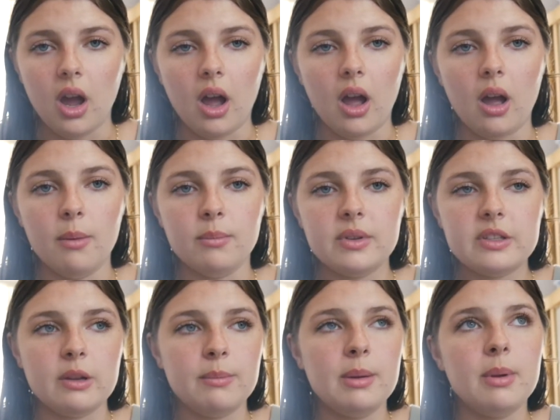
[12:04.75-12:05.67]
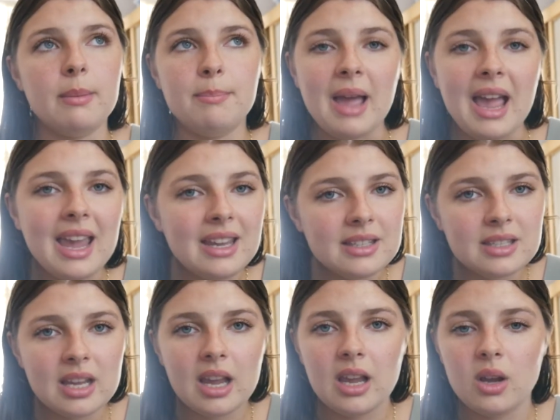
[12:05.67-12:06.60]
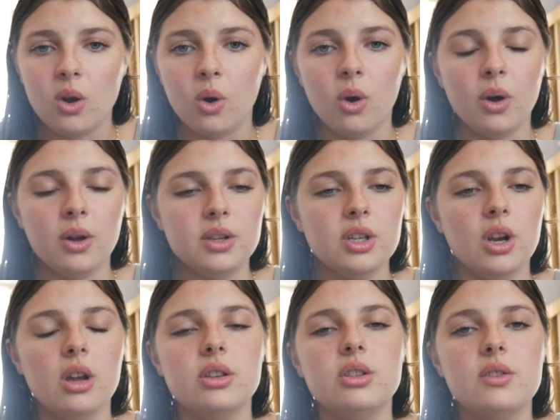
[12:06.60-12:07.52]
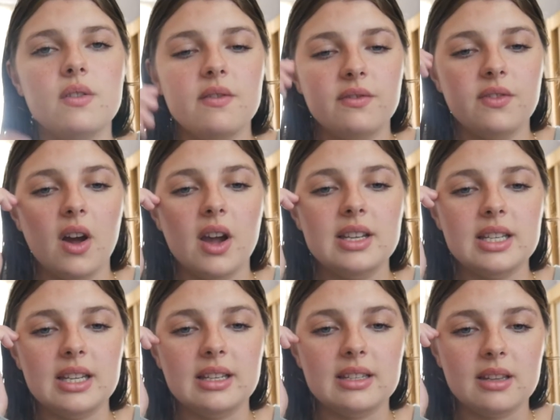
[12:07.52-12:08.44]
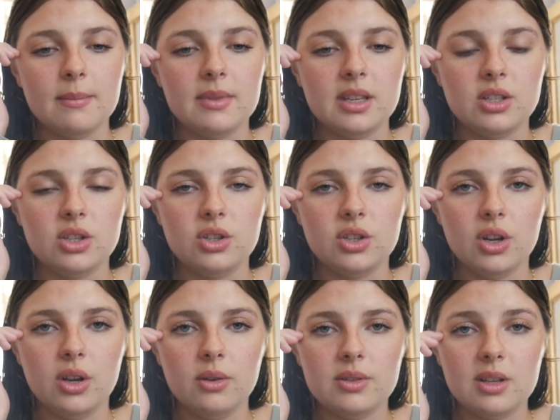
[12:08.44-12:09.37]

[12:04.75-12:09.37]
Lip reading: Some people are painting or, you know, finding something to do.